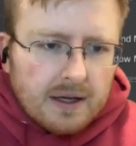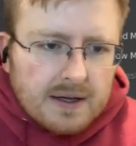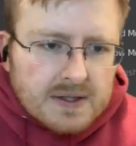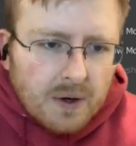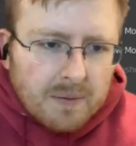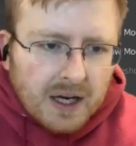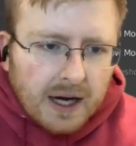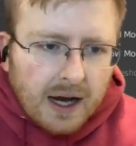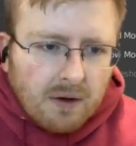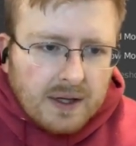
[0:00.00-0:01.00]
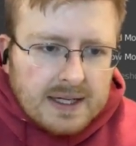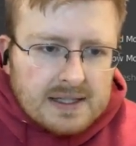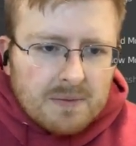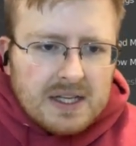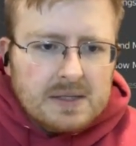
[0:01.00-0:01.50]
So I'm gonna outline
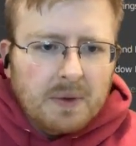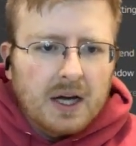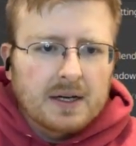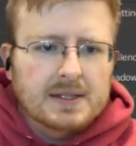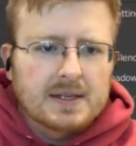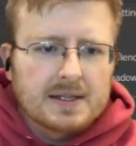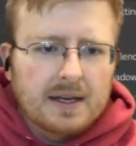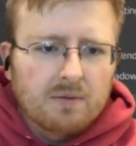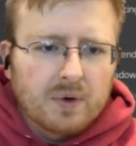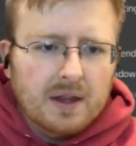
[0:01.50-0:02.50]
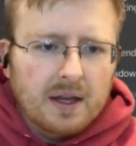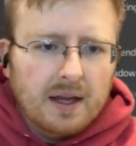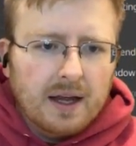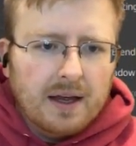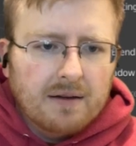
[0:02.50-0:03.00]
some of these boxes, and with
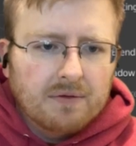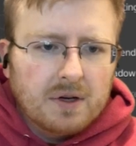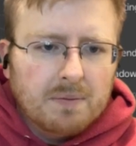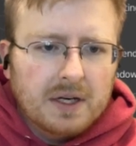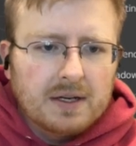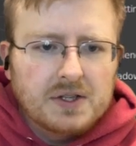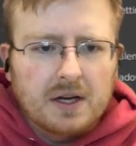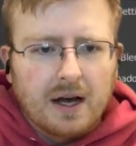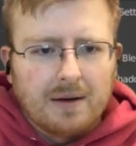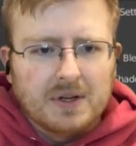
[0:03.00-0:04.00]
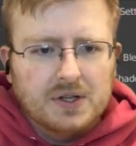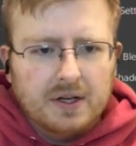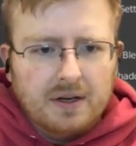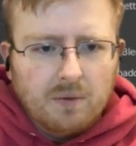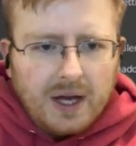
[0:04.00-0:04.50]
every bit of
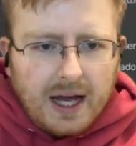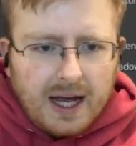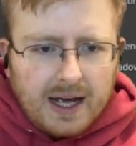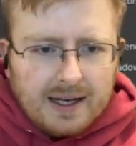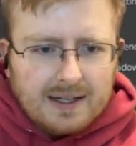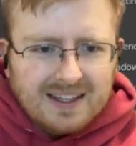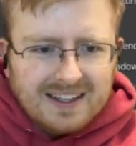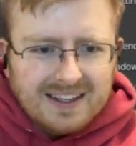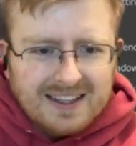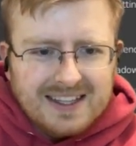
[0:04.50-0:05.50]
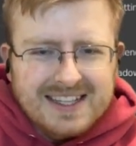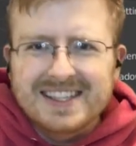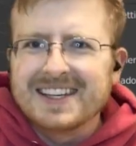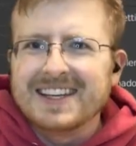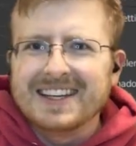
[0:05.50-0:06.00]
geometry we add, can you
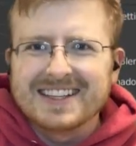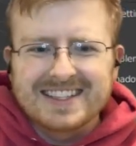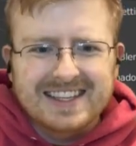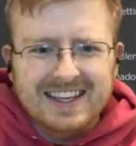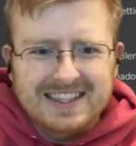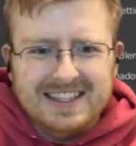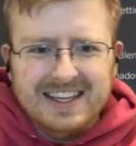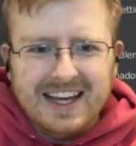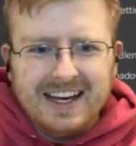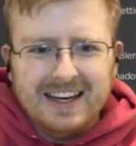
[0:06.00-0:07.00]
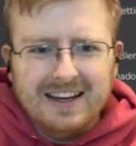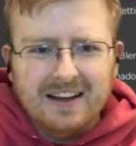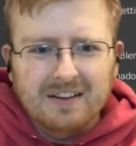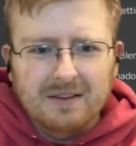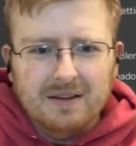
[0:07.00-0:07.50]
see it's getting
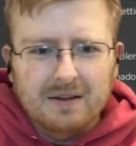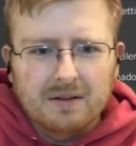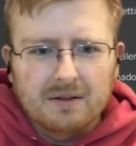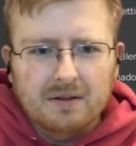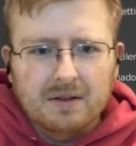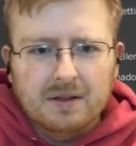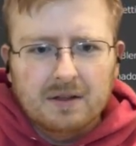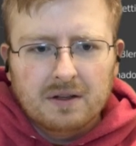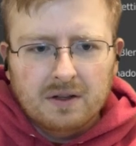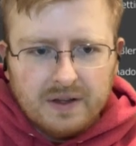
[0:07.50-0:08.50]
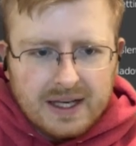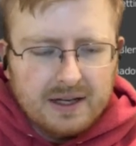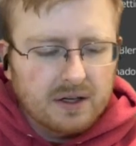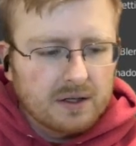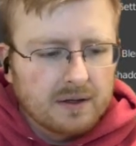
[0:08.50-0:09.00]
a little
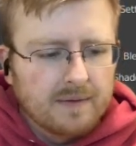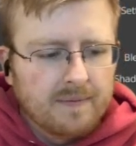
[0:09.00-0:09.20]
cleaner?